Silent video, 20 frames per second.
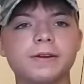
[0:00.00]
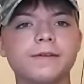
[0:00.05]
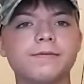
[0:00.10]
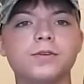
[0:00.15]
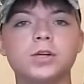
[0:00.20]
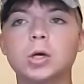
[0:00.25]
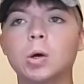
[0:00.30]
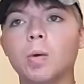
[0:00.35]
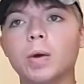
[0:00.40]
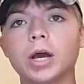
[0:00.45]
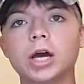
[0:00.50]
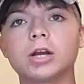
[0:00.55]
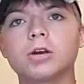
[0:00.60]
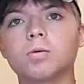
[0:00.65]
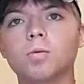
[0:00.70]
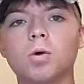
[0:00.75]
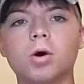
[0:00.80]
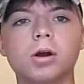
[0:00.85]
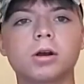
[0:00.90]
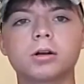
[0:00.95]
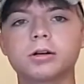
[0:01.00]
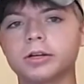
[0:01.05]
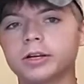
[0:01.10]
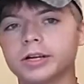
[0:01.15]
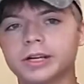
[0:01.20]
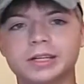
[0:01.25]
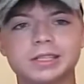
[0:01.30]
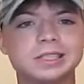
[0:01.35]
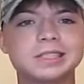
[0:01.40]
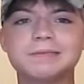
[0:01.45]
if you're going underwater. You're
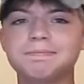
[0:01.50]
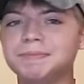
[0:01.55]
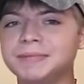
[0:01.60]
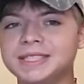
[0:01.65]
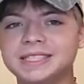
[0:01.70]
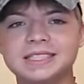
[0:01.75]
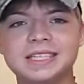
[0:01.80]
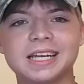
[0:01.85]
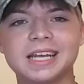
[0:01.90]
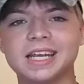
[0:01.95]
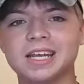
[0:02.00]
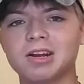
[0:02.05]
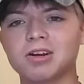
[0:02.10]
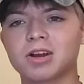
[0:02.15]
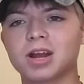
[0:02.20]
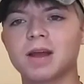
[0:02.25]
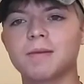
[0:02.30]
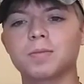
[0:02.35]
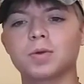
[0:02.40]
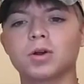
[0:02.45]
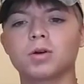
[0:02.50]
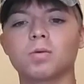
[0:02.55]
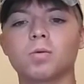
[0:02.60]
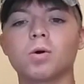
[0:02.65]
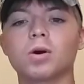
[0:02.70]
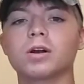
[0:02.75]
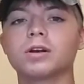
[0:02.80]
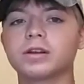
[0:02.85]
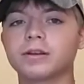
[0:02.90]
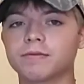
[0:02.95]
going to be sticking your camera
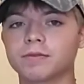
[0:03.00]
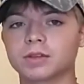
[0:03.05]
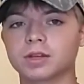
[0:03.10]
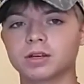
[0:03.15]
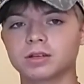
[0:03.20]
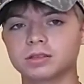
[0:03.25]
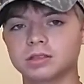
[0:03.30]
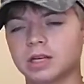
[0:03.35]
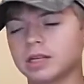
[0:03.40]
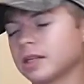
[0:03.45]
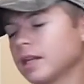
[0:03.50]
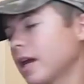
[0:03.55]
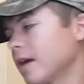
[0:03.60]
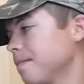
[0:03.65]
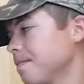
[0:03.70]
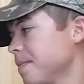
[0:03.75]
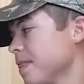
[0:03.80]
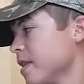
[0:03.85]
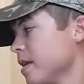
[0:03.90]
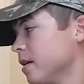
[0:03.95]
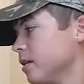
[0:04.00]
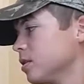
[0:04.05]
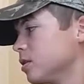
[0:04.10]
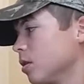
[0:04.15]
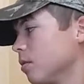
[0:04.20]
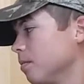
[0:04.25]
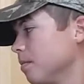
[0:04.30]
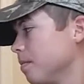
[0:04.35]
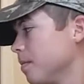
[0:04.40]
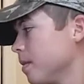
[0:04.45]
underwater, different things like that.
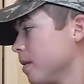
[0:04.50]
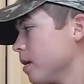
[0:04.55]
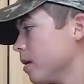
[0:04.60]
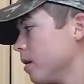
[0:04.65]
So